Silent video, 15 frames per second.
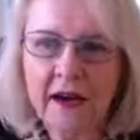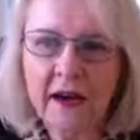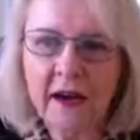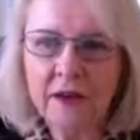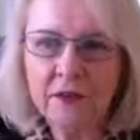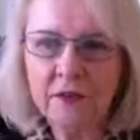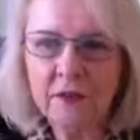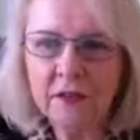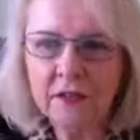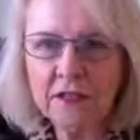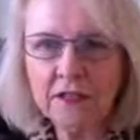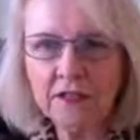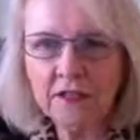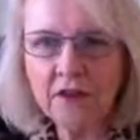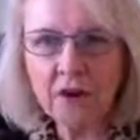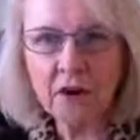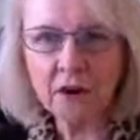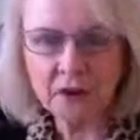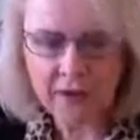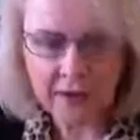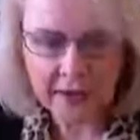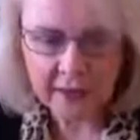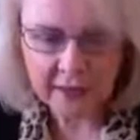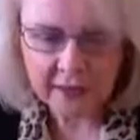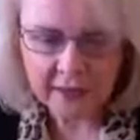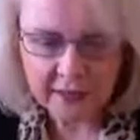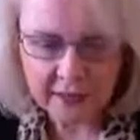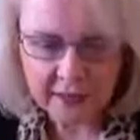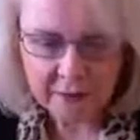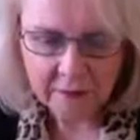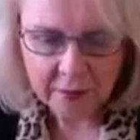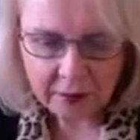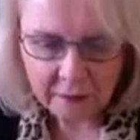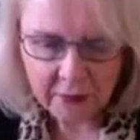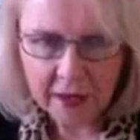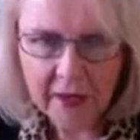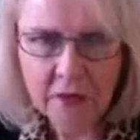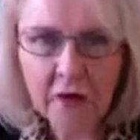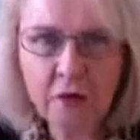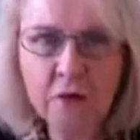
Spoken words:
I really saw that by my